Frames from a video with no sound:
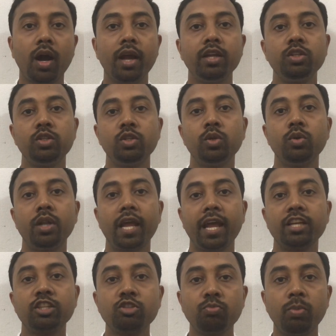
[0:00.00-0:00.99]
I should
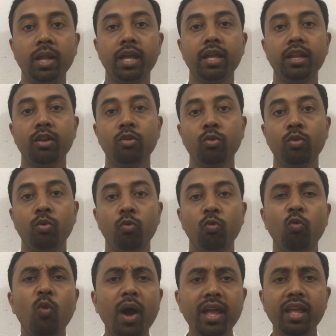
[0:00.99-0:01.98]
explain
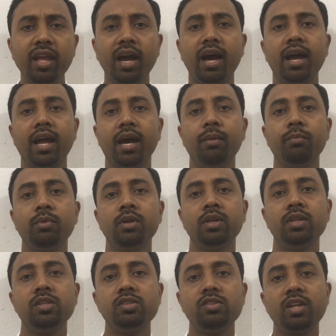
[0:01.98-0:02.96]
why I am
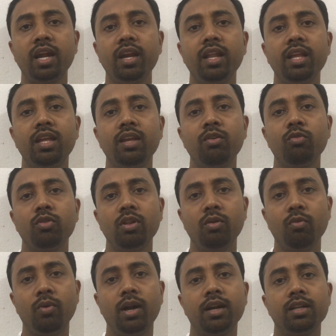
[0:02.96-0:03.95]
studying the
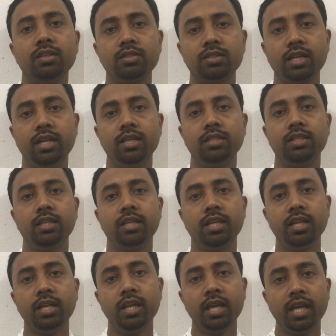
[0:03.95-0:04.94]
water
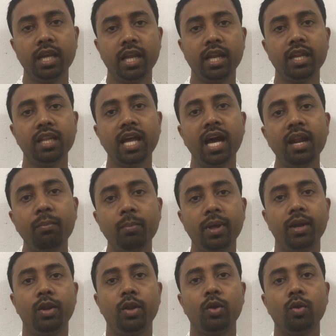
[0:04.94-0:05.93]
scarcity in that
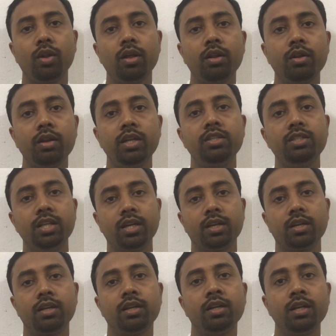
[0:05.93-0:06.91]
particular
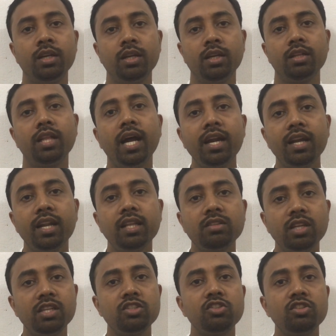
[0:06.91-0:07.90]
region. That is
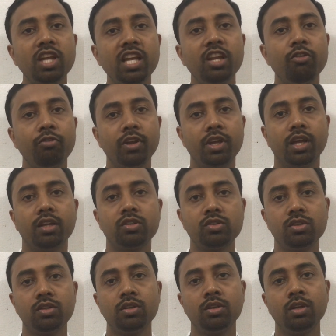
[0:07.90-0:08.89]
its
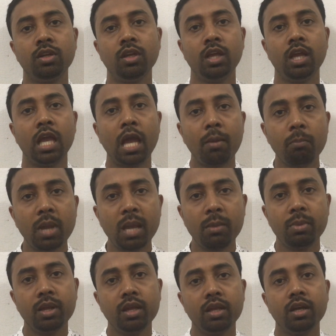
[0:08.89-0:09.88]
significance.
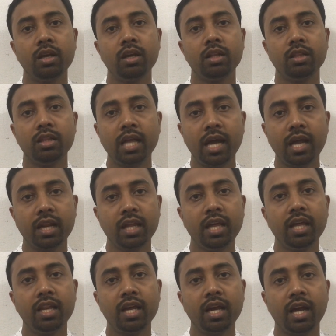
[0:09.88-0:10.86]
Maybe that
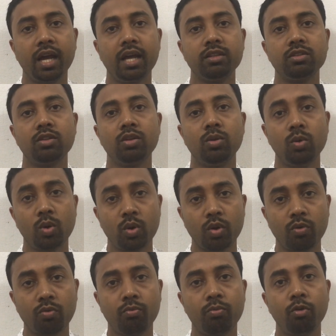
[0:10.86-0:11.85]
area has lot
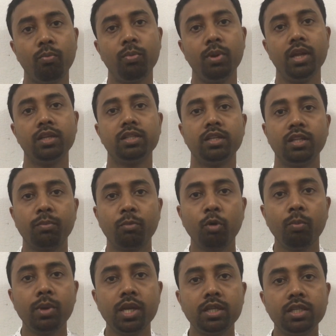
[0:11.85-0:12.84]
of population, the
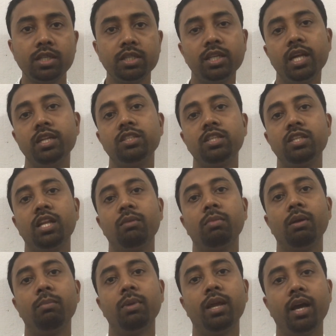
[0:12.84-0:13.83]
population density
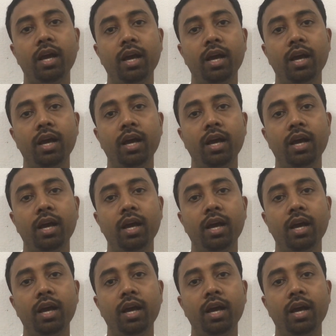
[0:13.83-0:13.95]
may be